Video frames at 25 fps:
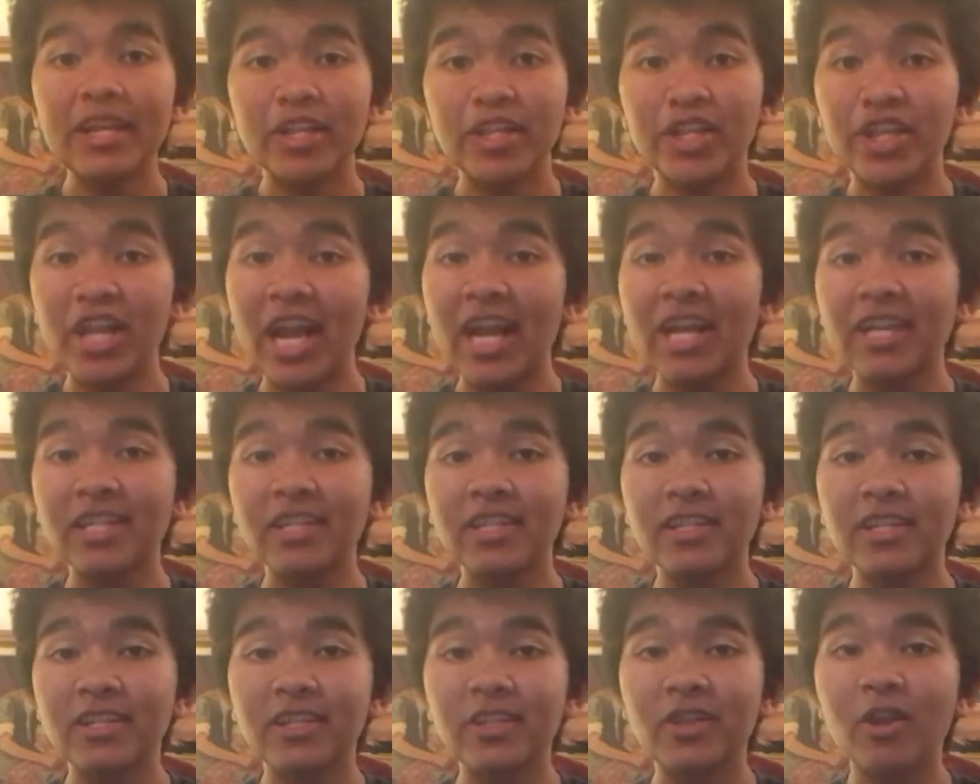
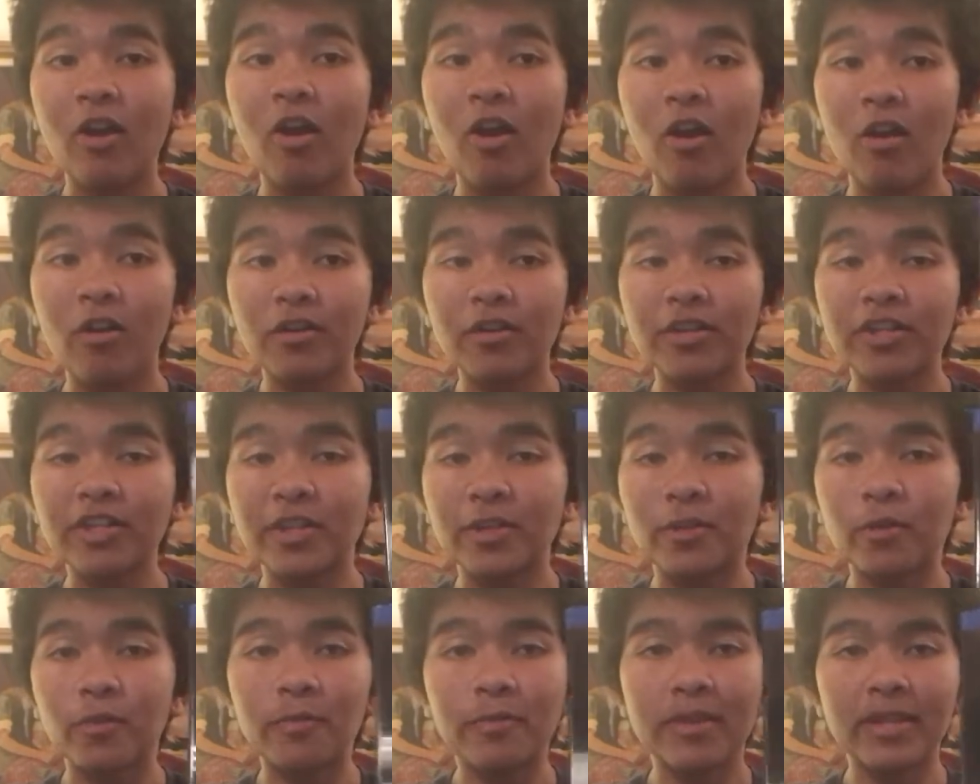Jackson's Kong
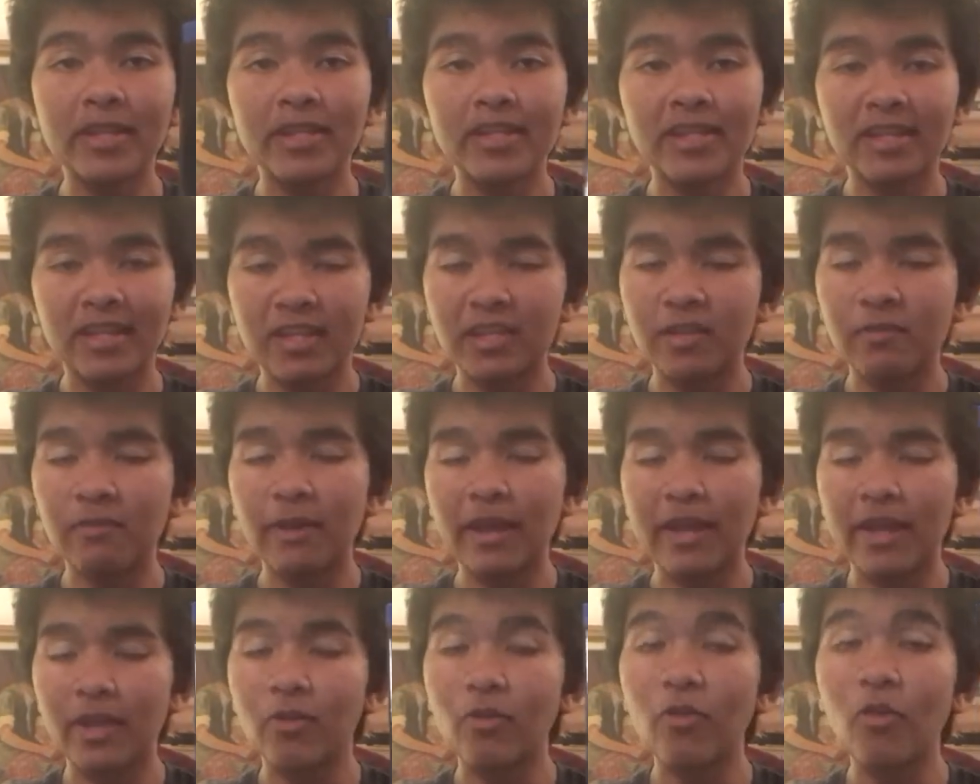still beats this
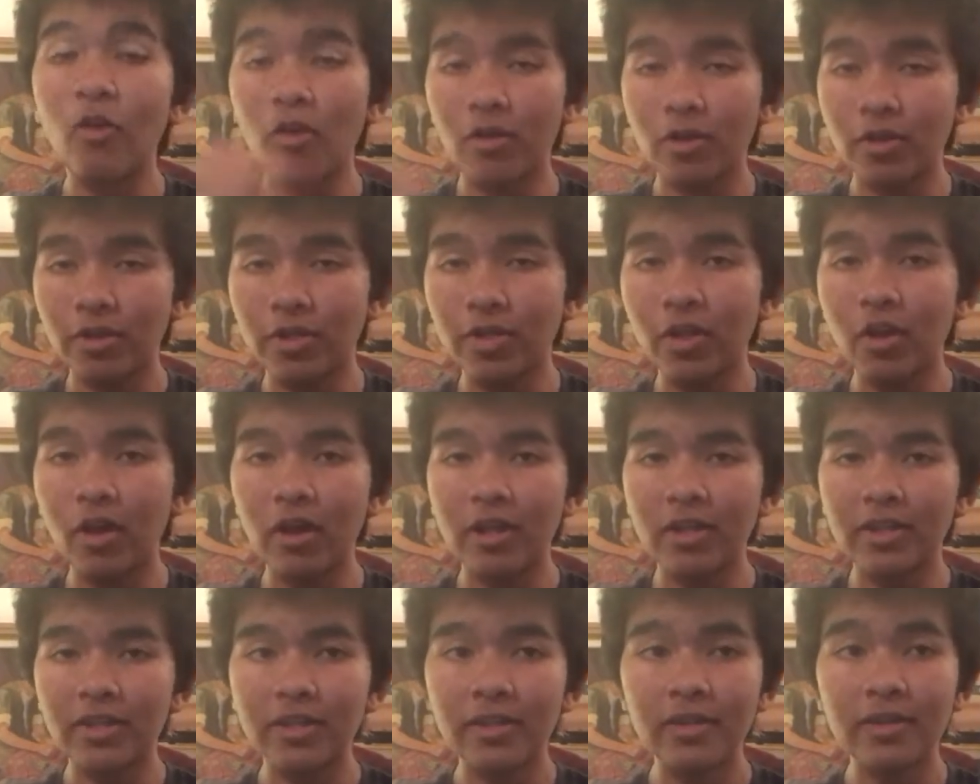by a long
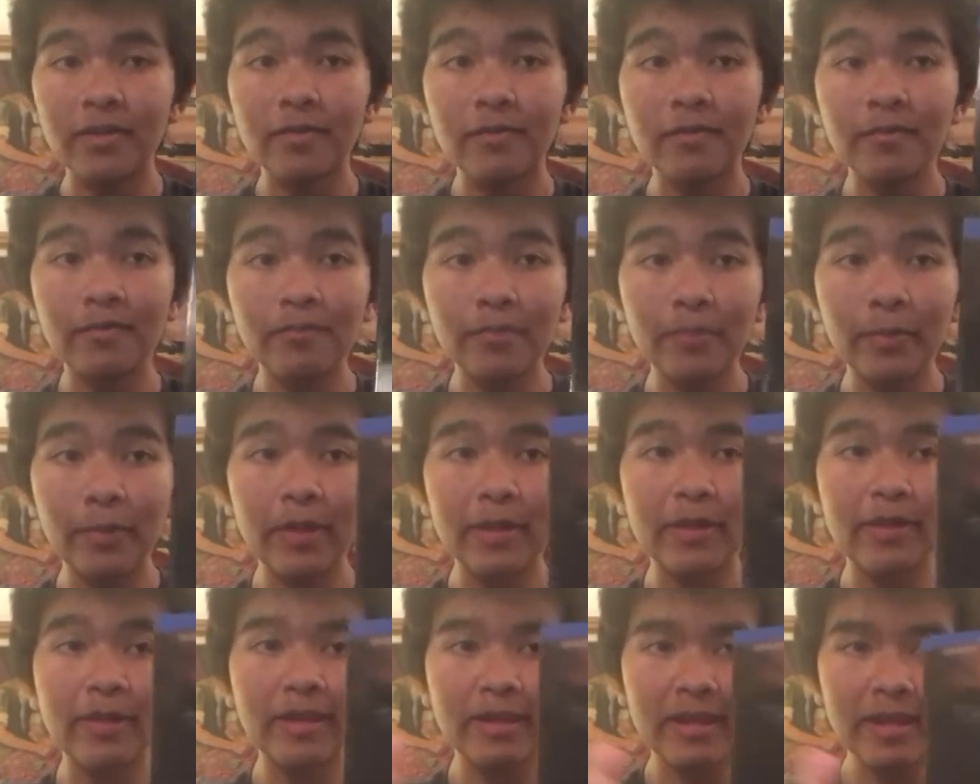shot.
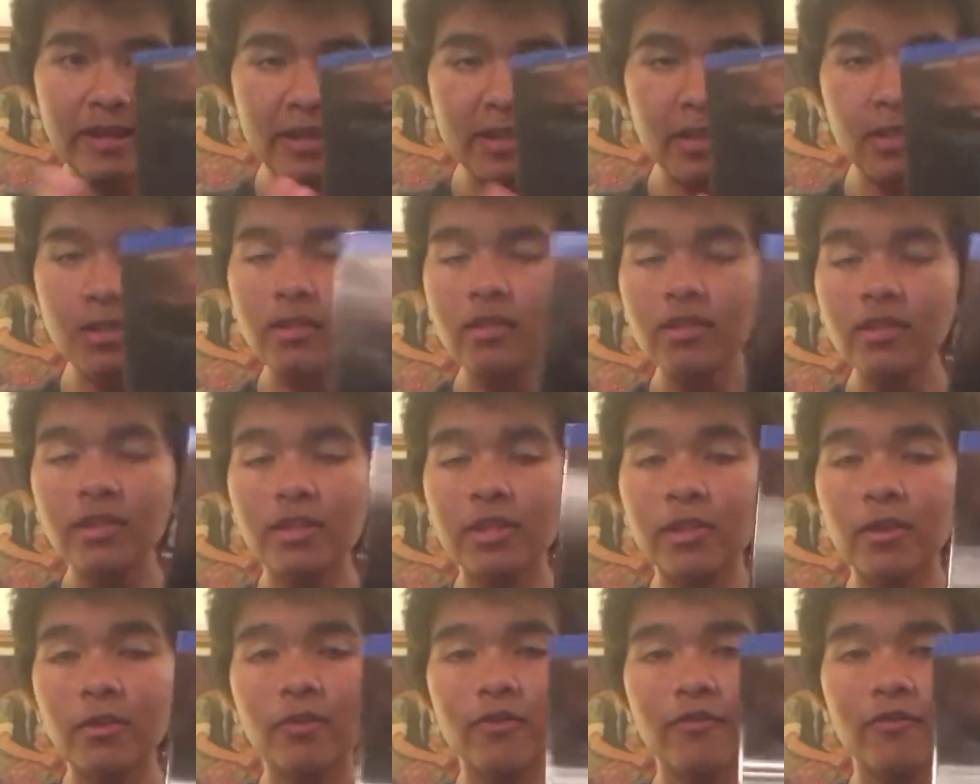But this is
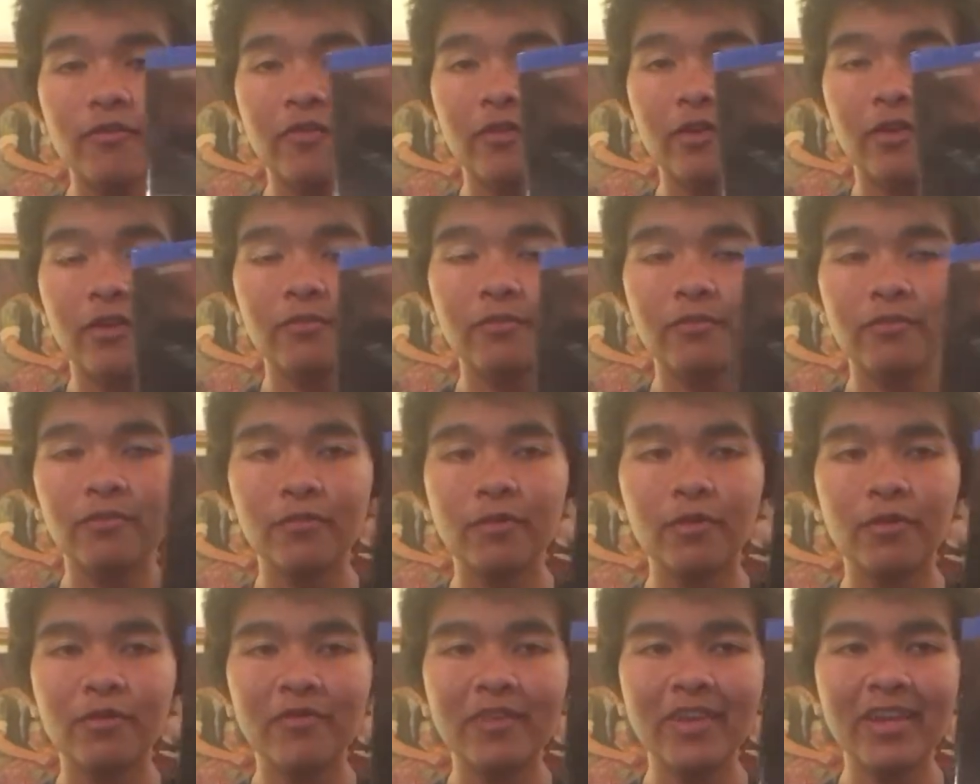still a fun
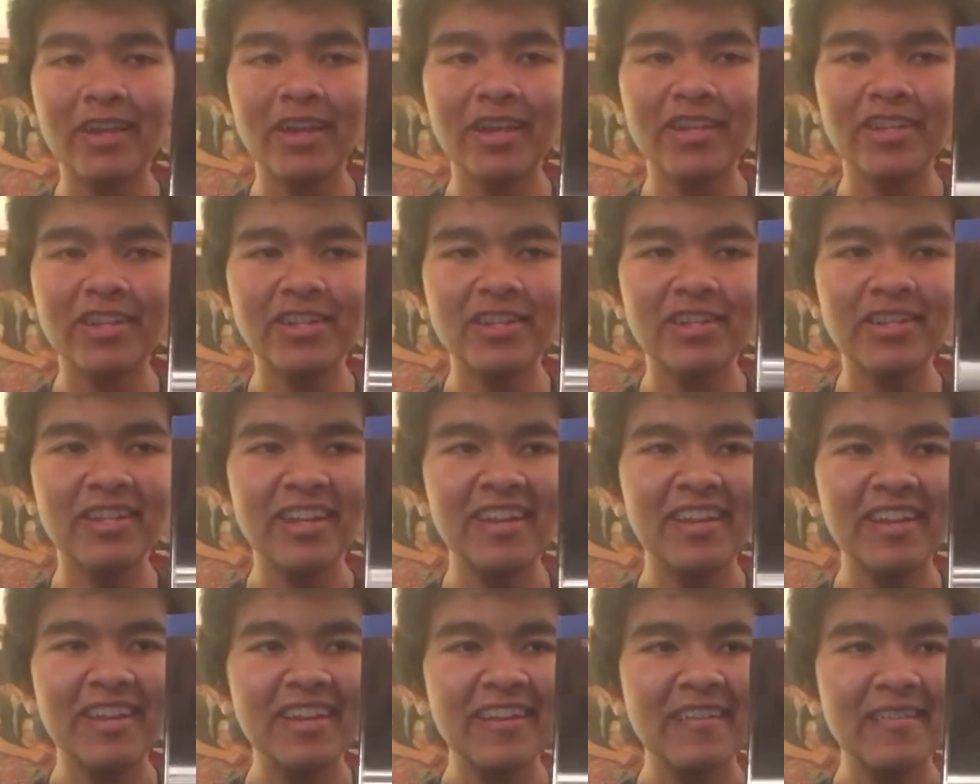movie. I just,
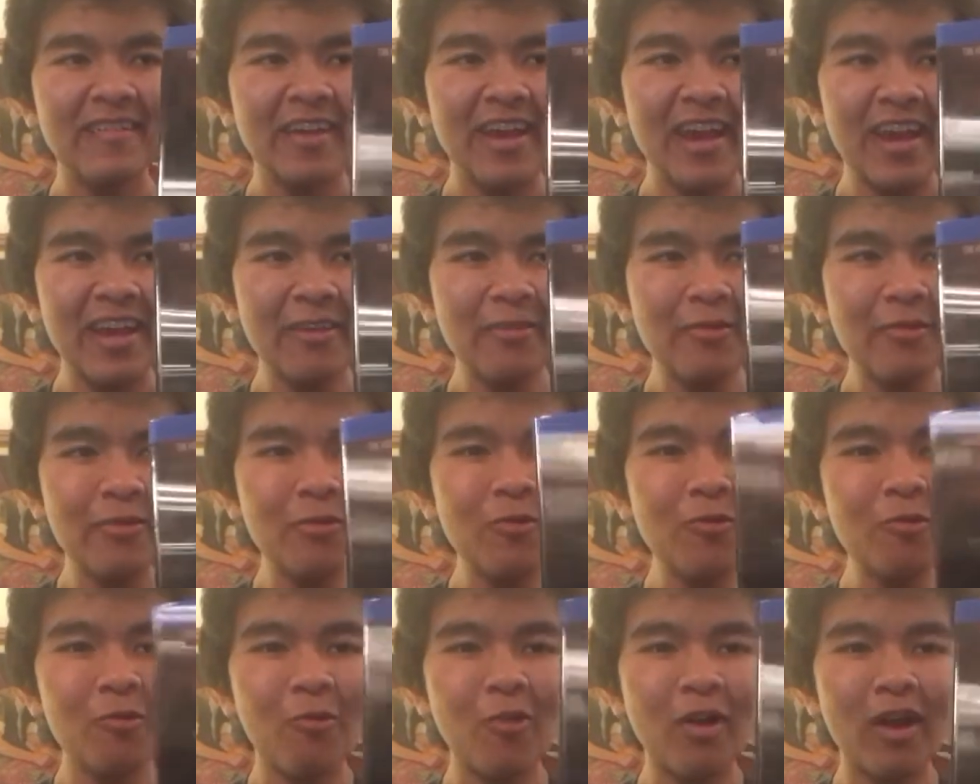I don't
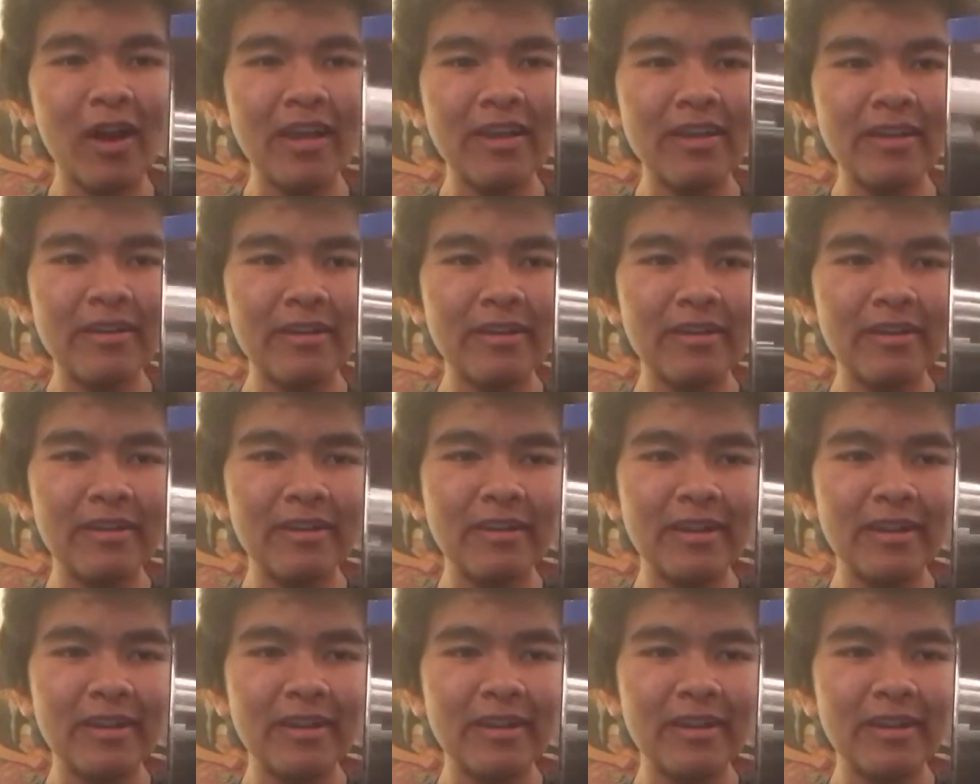know why.